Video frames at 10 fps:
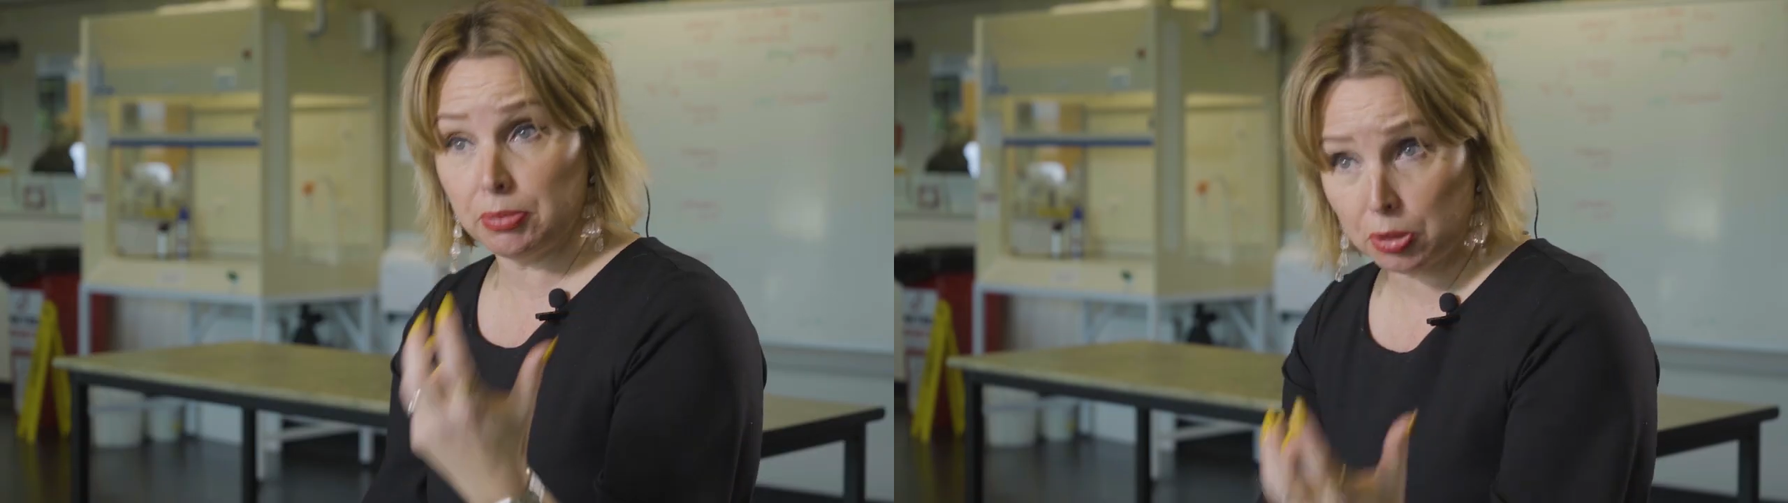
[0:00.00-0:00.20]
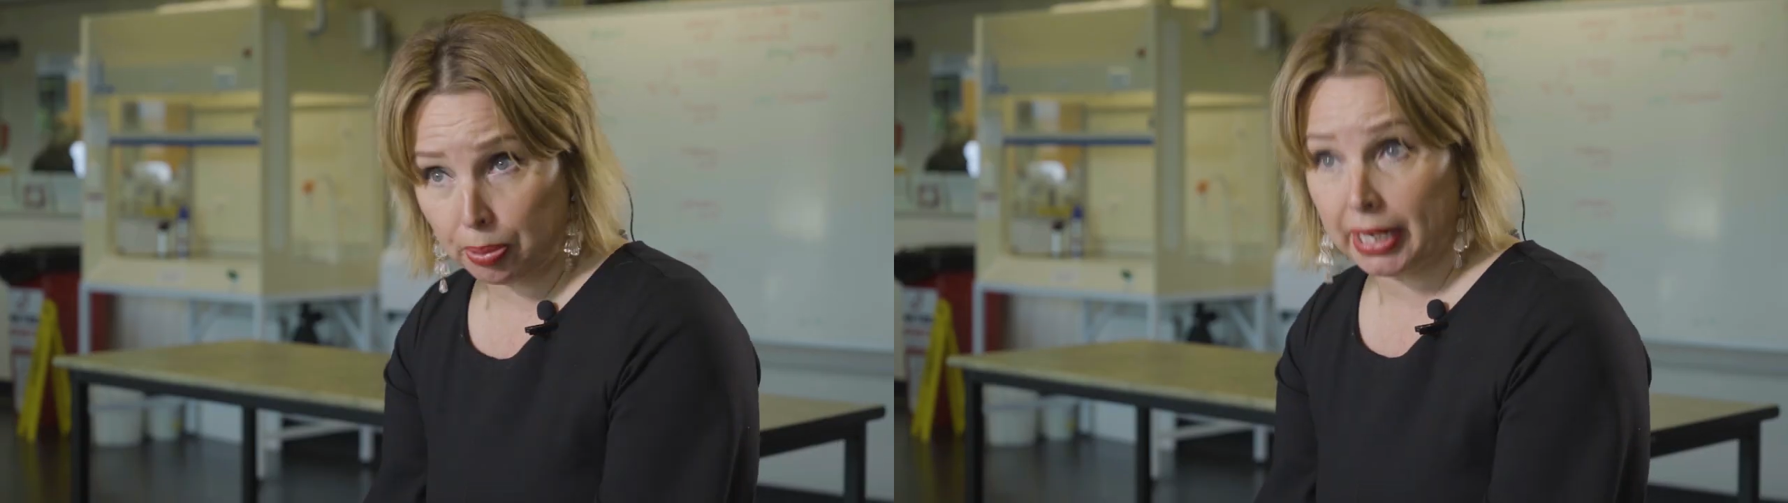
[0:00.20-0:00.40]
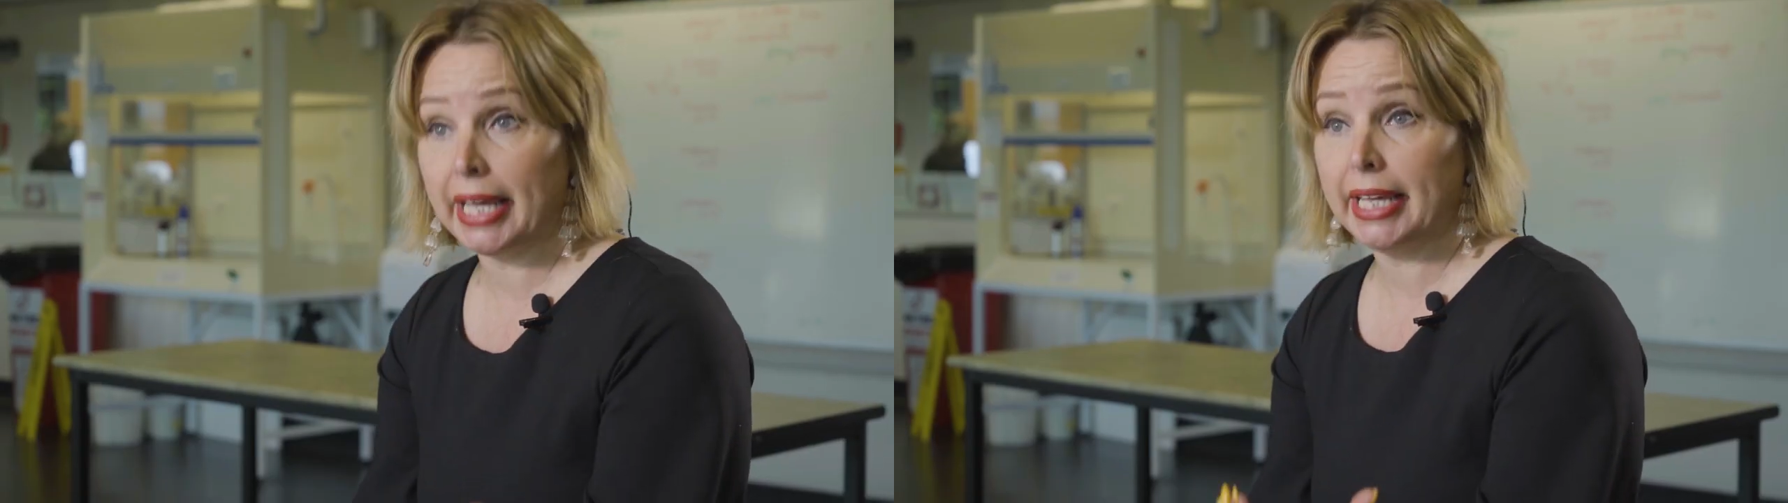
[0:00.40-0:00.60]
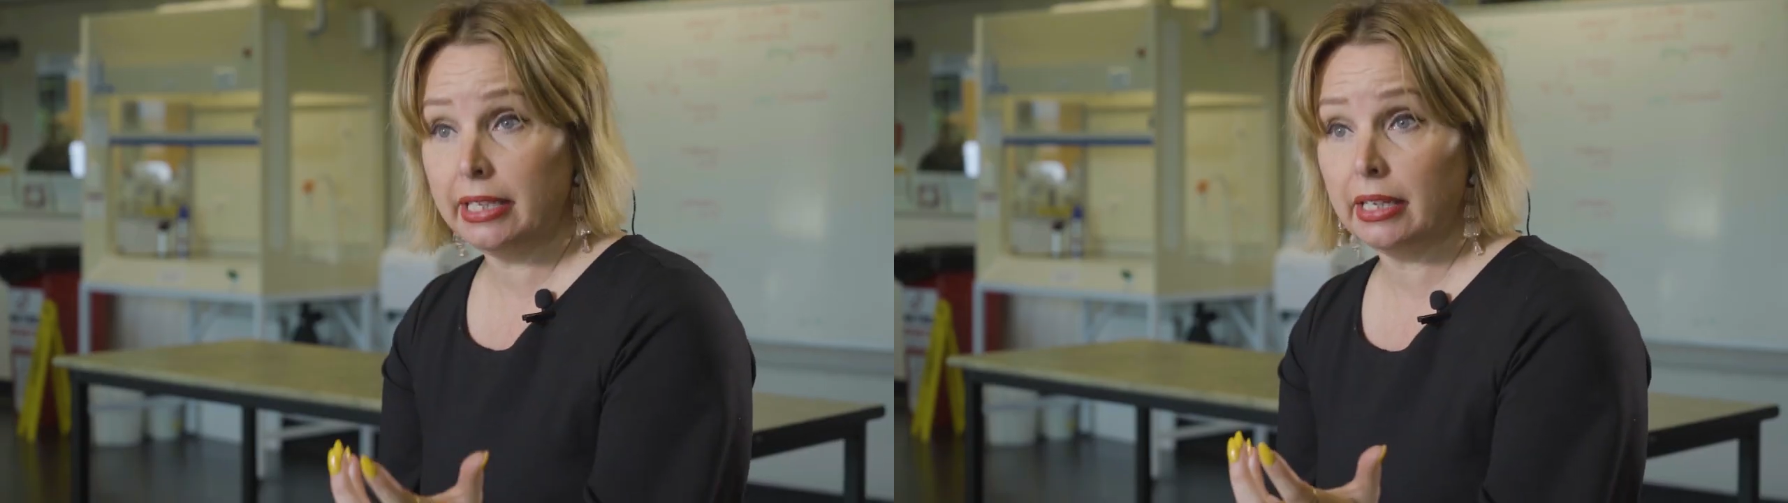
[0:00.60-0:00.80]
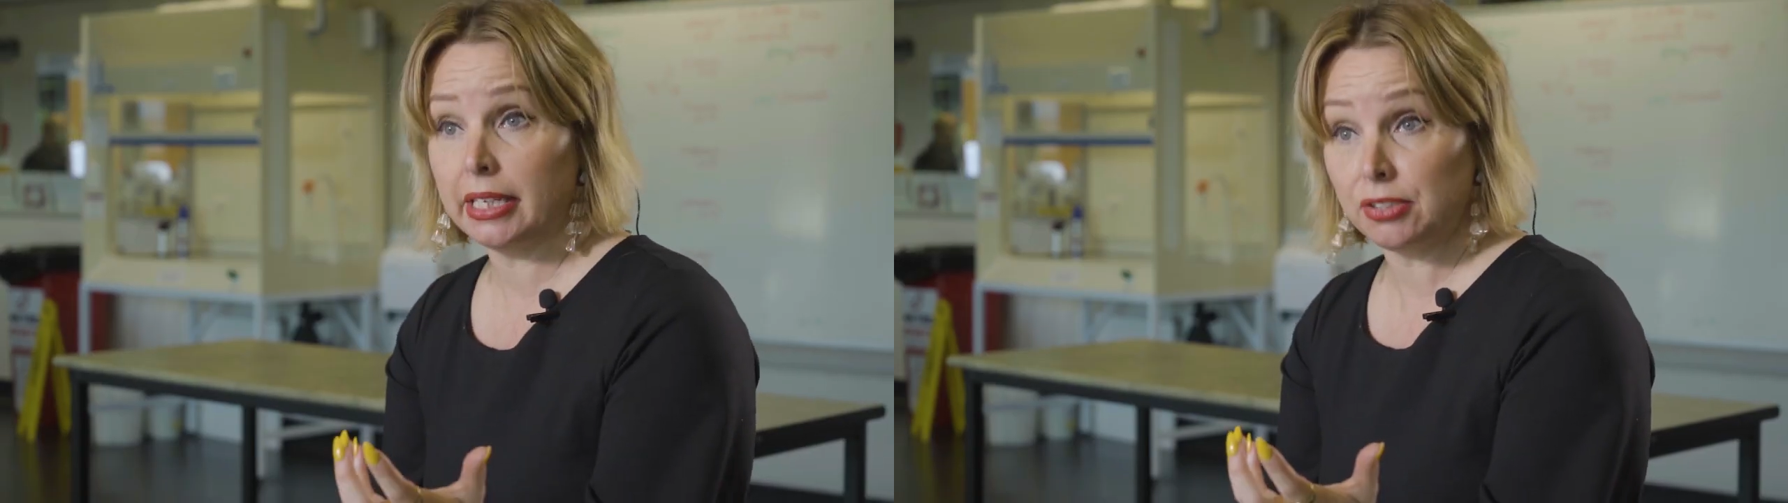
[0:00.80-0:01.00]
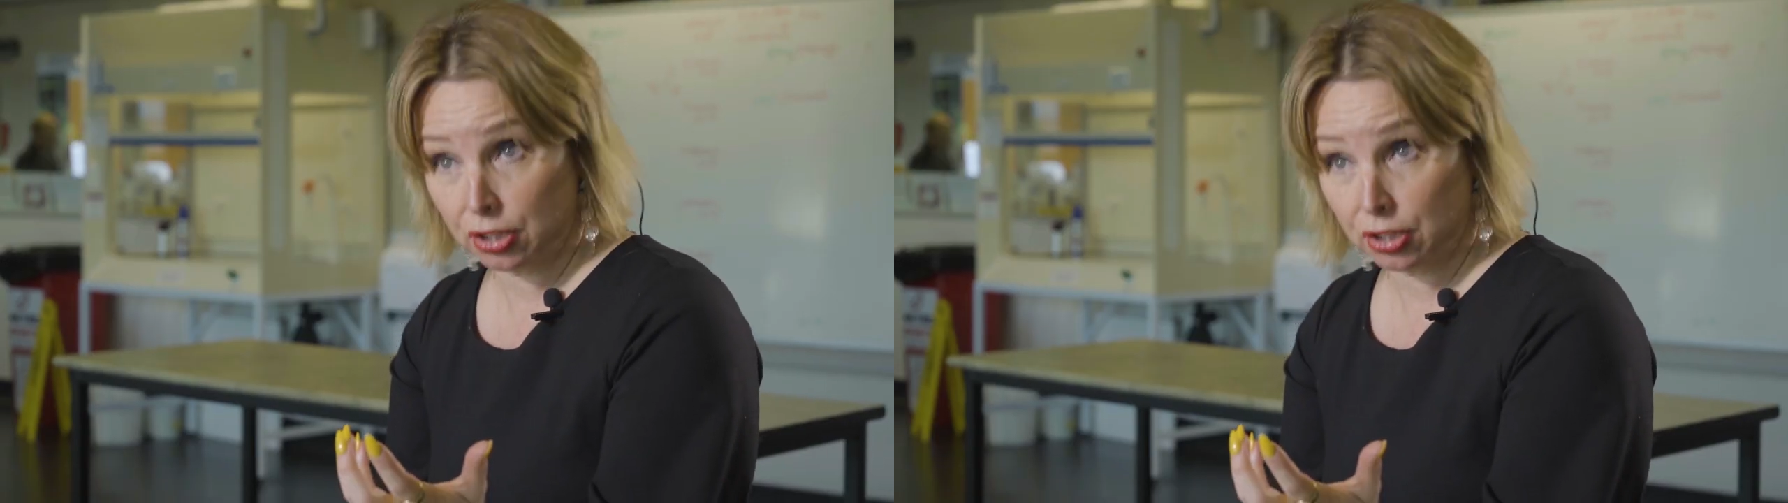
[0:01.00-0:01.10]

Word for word: to play and to